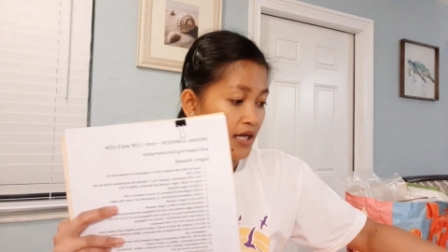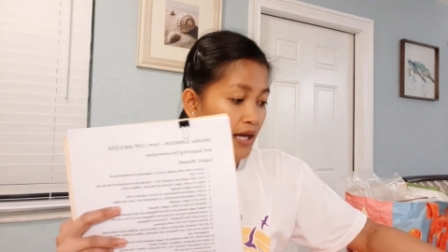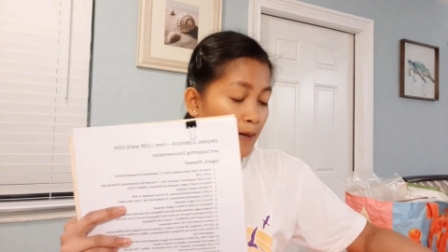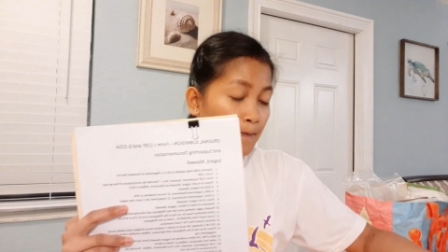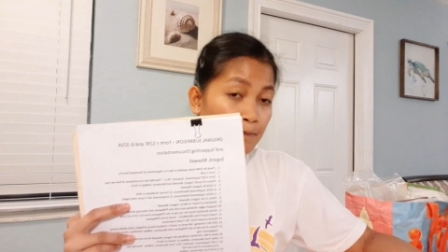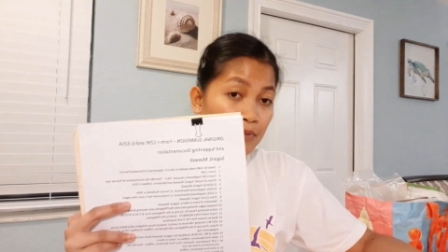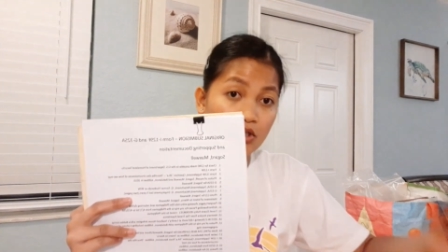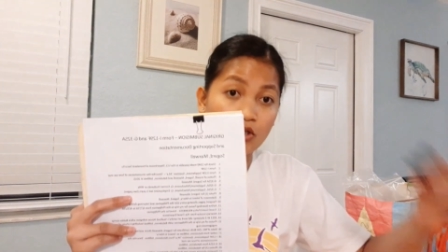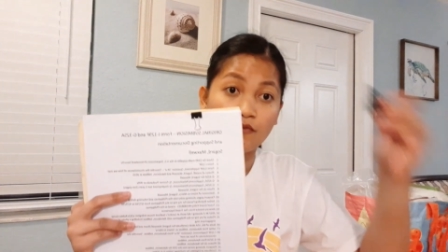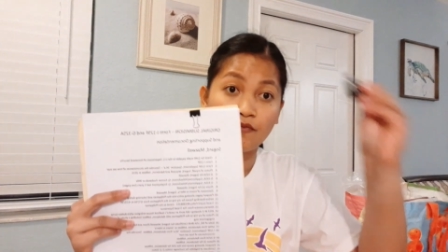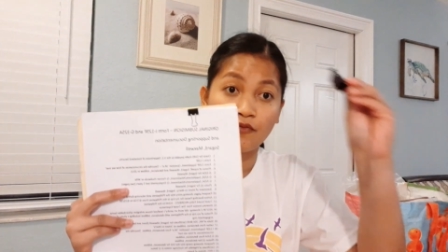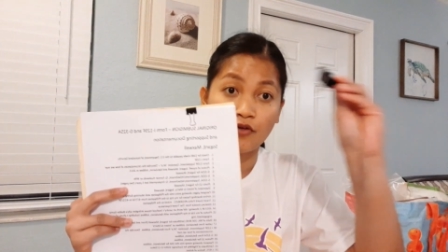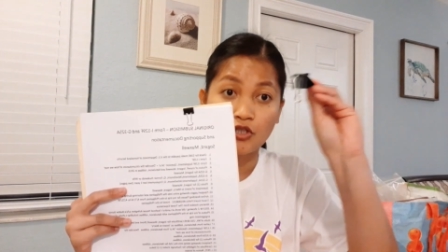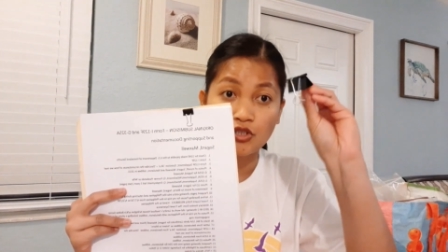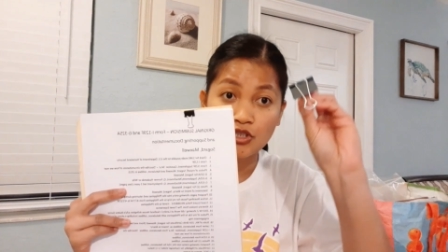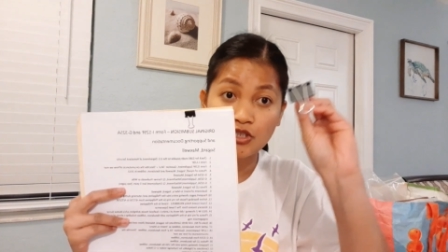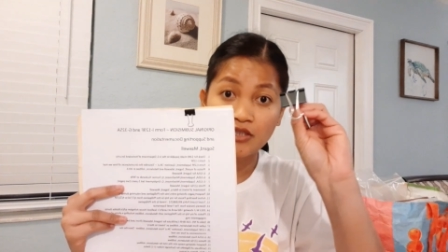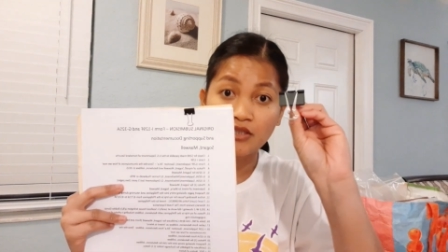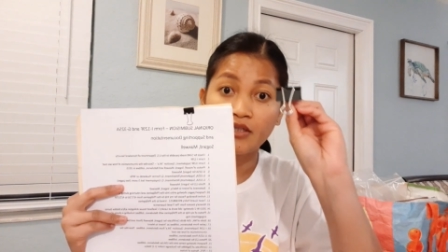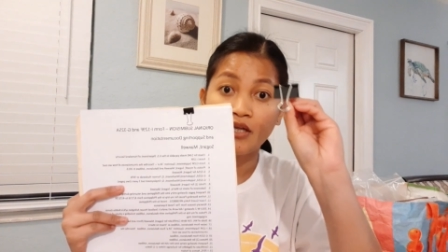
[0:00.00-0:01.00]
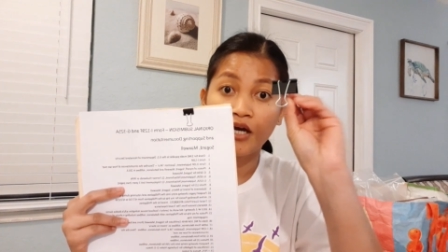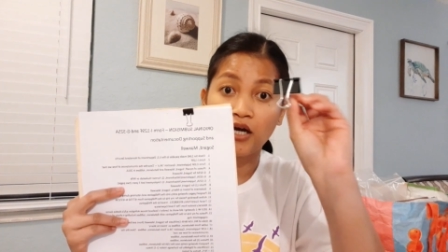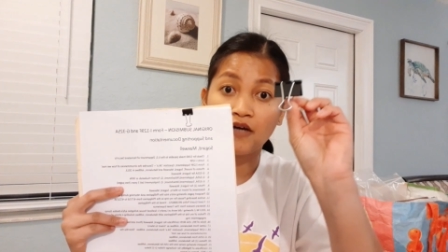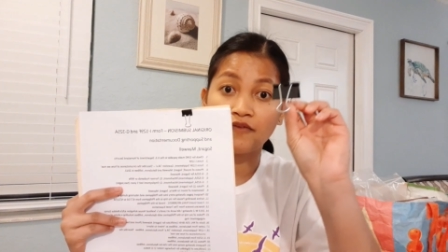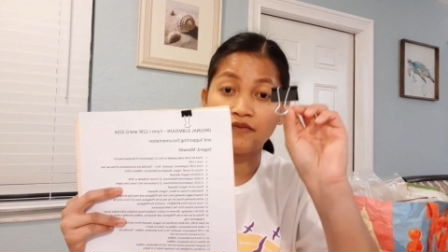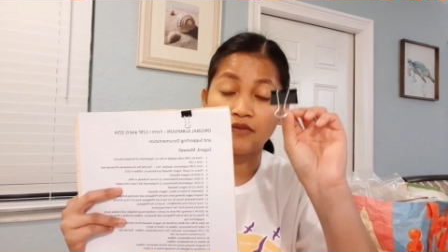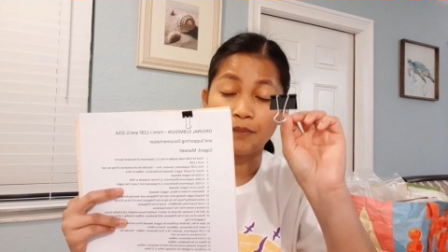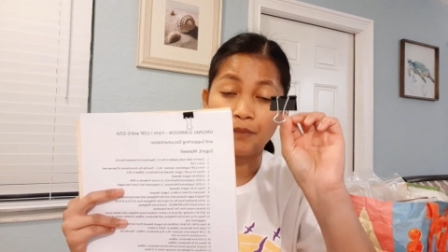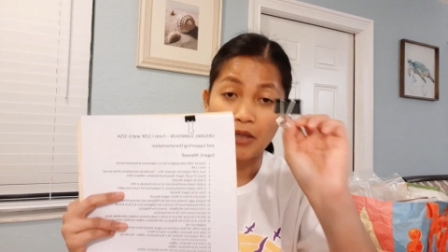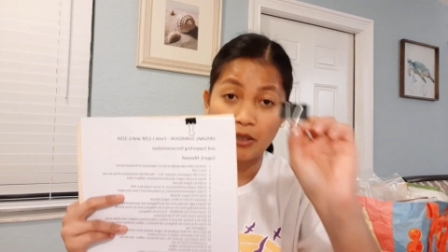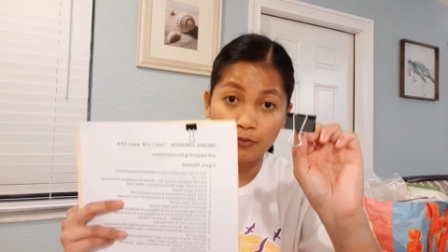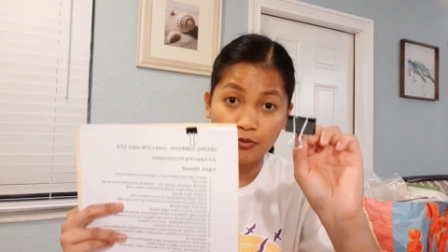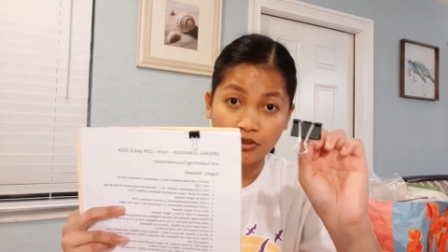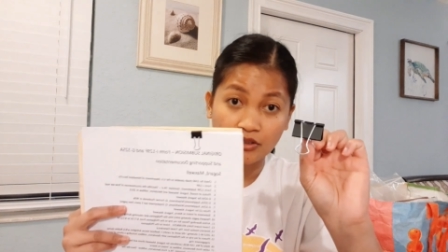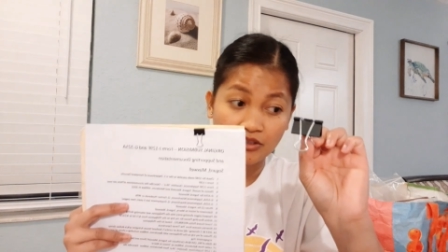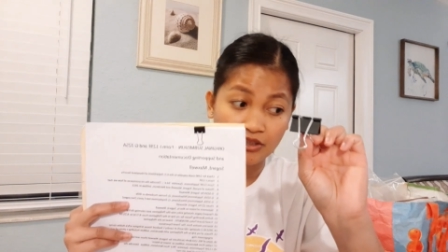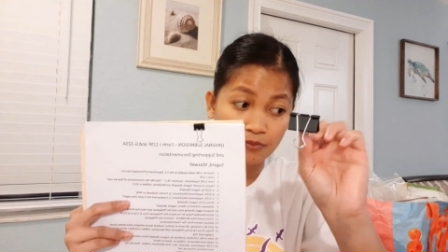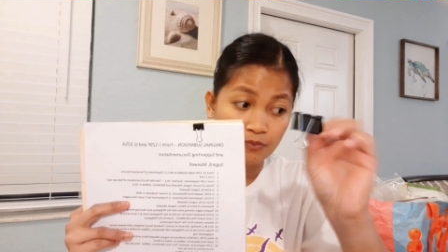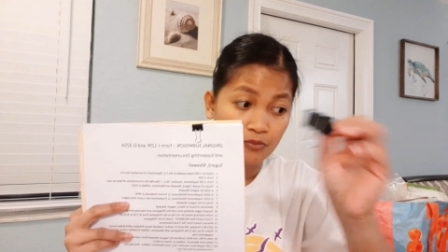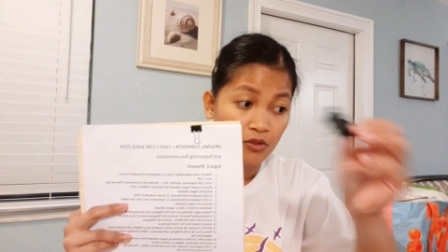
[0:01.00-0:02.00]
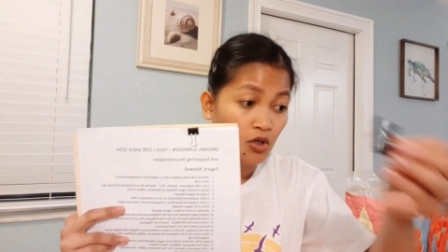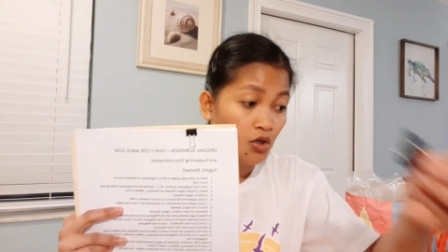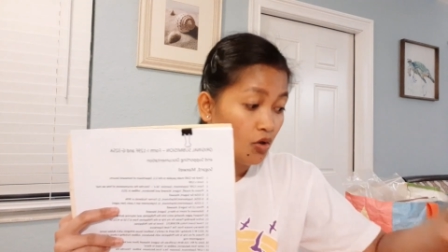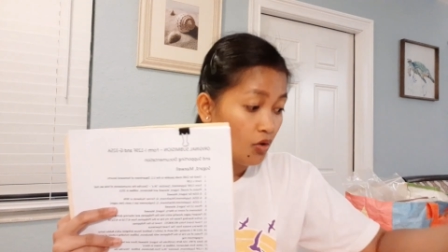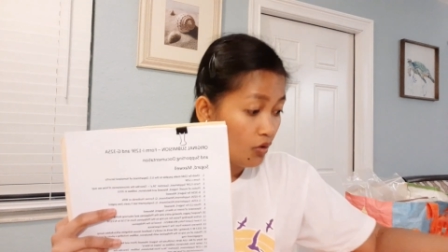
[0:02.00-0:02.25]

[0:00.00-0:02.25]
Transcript: a bigger version of a paper clip